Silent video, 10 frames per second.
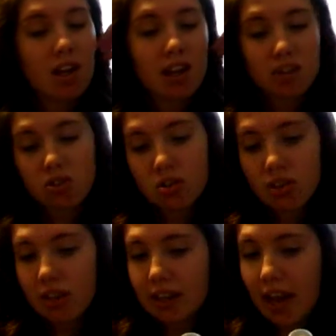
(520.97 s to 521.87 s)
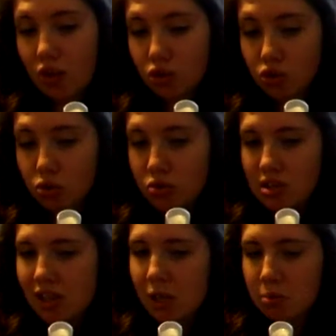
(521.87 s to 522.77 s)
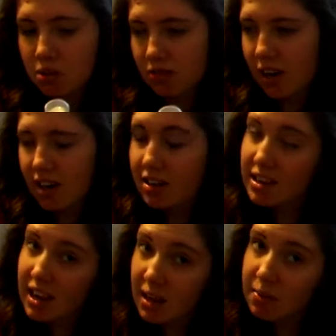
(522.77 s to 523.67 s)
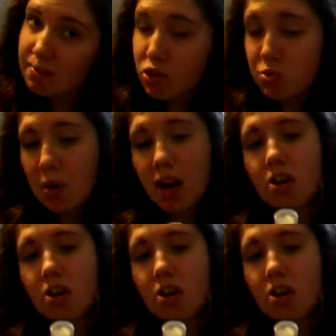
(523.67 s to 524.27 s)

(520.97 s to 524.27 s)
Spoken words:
It's just a natural sleep serenity spray.